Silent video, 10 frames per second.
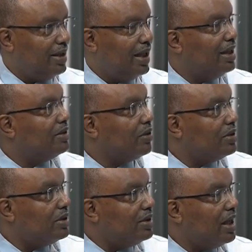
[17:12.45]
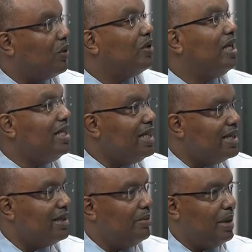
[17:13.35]
is not there, or the need
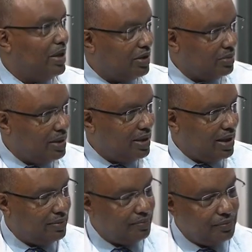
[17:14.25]
may not be there.